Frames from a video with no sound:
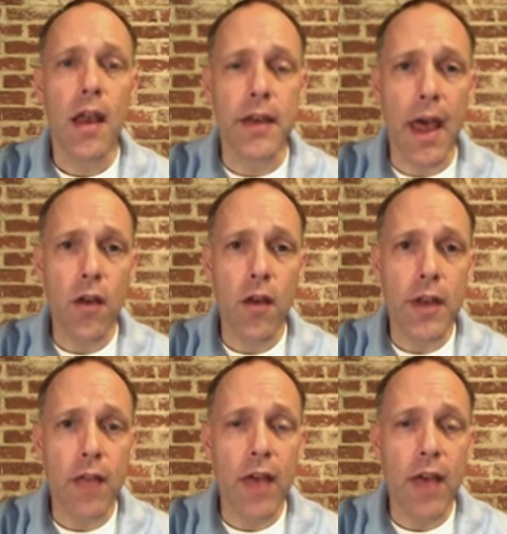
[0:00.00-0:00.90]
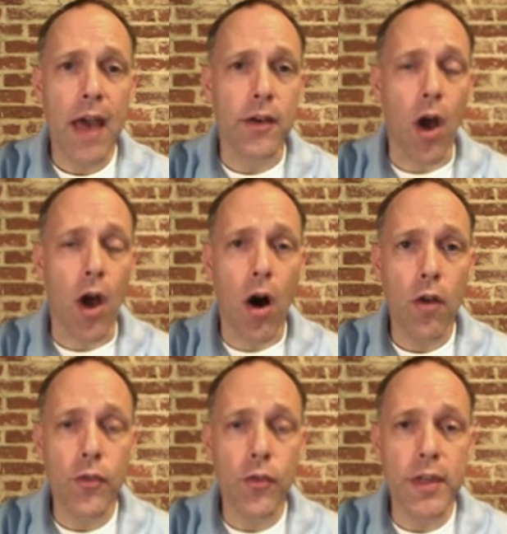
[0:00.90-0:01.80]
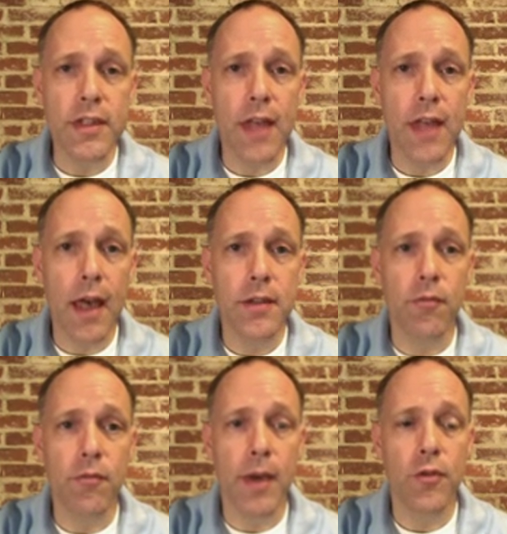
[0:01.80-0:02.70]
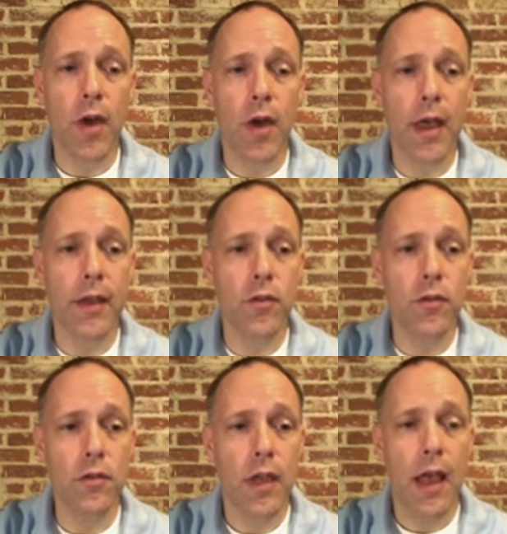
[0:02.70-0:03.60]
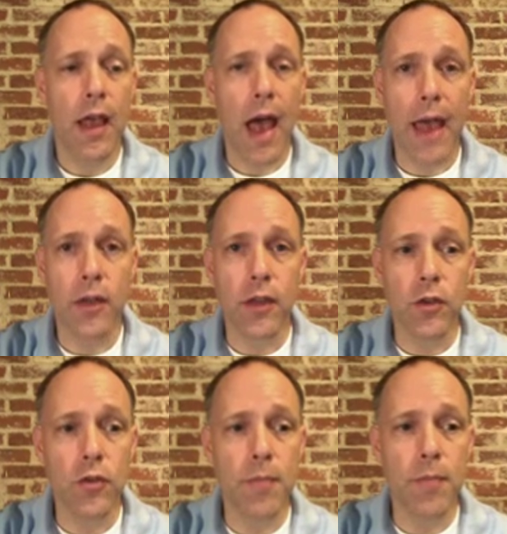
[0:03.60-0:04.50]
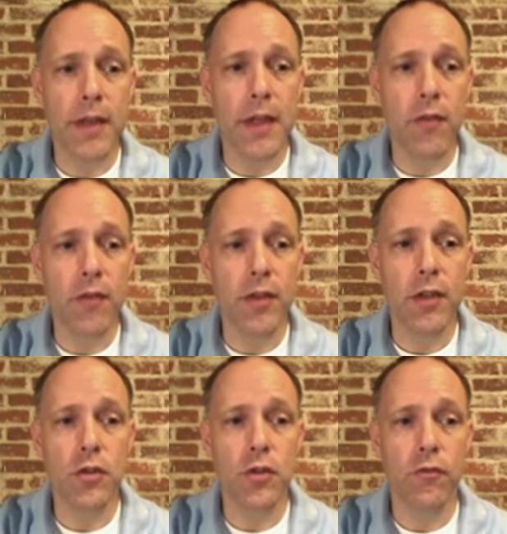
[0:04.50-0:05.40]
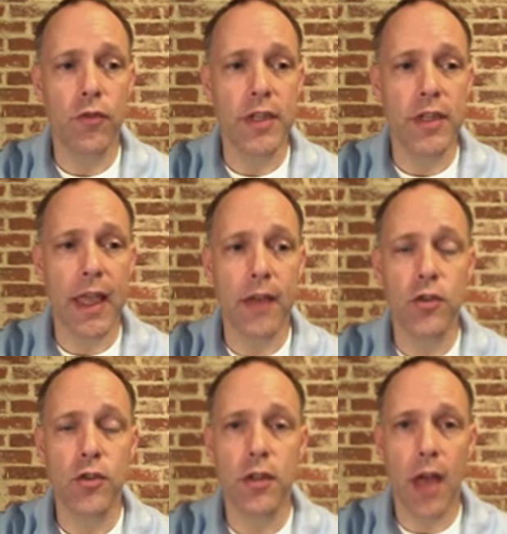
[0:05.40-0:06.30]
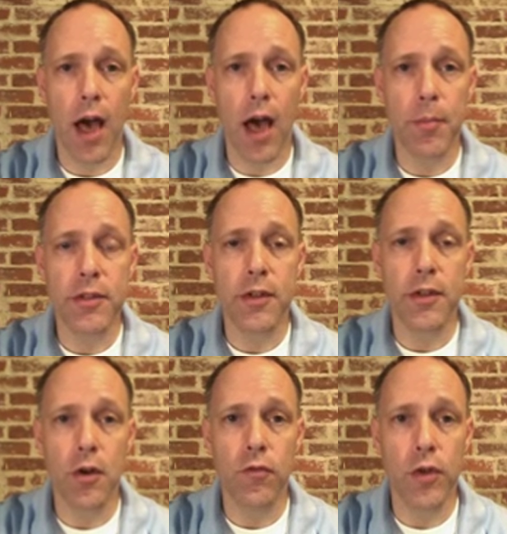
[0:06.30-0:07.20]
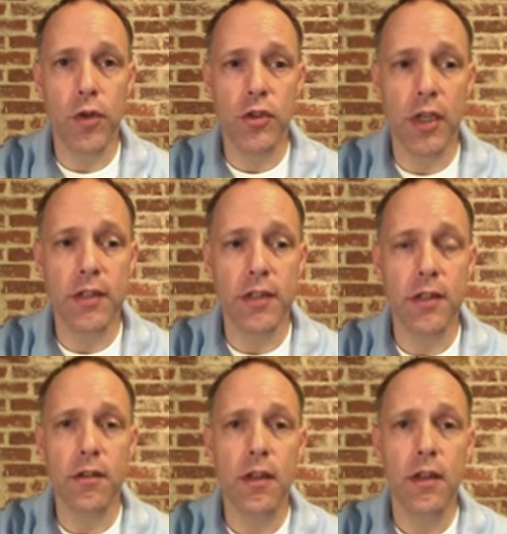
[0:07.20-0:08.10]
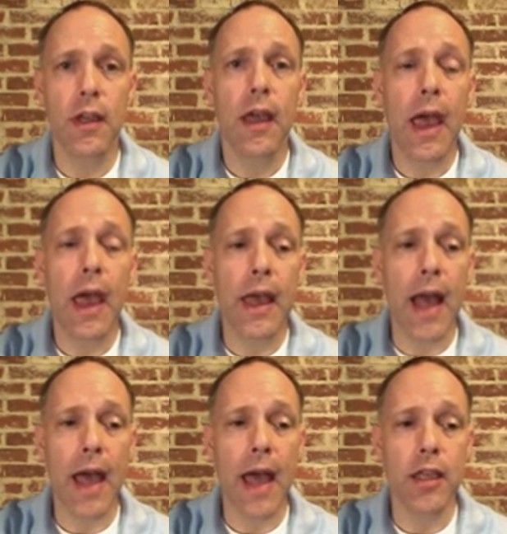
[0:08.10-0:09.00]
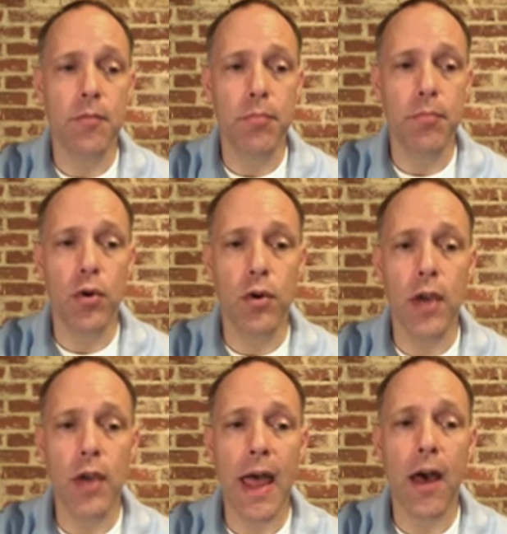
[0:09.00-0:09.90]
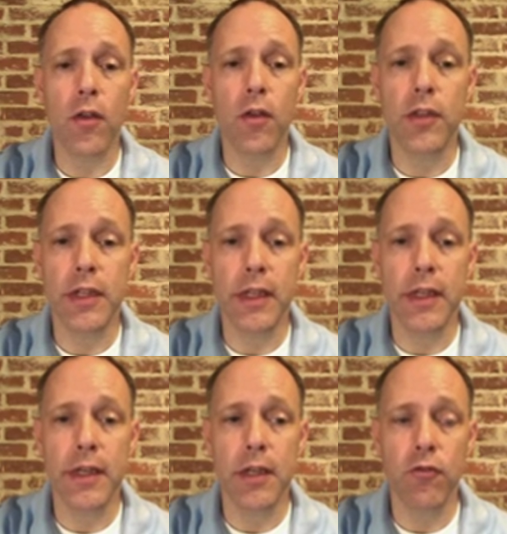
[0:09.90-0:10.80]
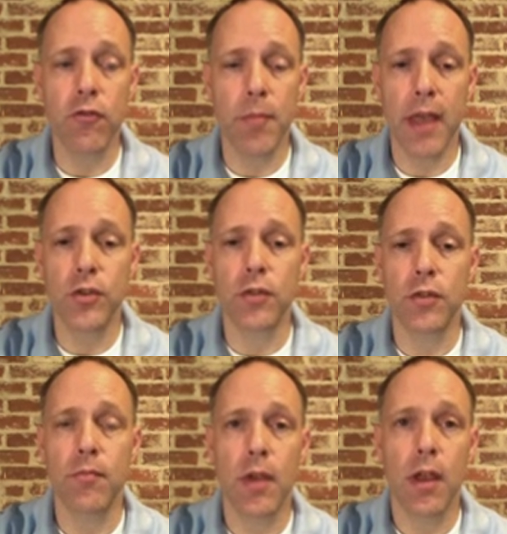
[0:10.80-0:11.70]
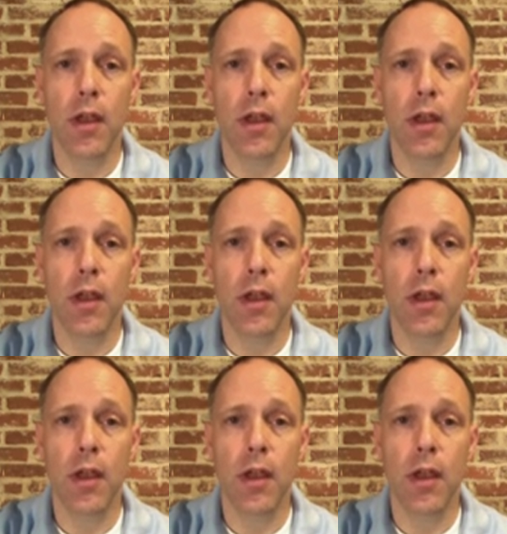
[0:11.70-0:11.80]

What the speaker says: Now that I've gotten all three sides of my triangle, I can use my definition for tangent, opposite over adjacent, and I can pull out the needed information.